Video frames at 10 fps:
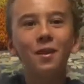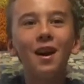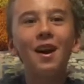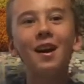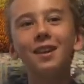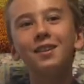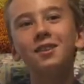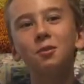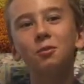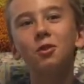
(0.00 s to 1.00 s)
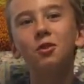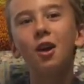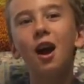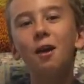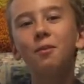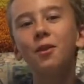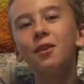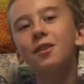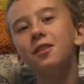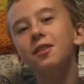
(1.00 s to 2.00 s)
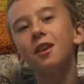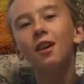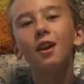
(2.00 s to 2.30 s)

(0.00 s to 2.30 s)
my subscribers